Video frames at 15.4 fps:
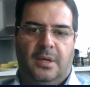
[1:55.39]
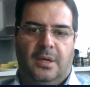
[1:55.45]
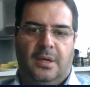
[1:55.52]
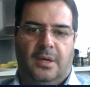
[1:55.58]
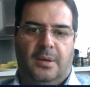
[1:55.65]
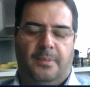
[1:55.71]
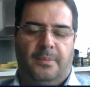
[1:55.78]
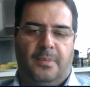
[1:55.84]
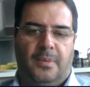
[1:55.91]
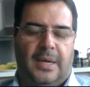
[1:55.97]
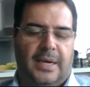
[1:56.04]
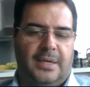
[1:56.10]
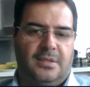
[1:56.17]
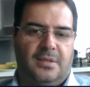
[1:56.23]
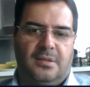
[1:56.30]

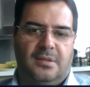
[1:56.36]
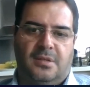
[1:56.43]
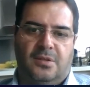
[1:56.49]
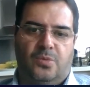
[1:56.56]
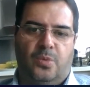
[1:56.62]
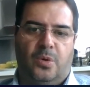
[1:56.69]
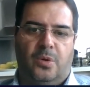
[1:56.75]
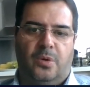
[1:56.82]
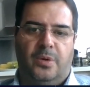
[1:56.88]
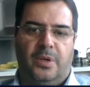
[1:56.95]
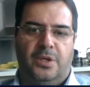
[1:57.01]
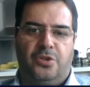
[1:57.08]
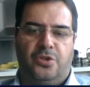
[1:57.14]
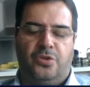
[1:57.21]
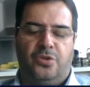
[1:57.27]
Licenses were
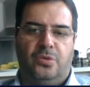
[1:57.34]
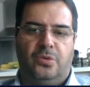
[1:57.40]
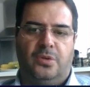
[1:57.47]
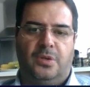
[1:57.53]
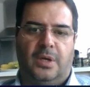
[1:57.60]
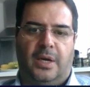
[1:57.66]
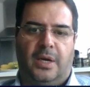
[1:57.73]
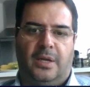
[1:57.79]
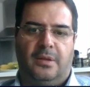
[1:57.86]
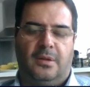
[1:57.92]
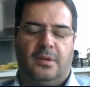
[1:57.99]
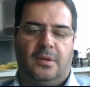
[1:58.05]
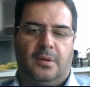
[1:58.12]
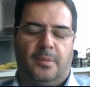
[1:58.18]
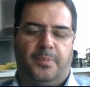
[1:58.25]
issued and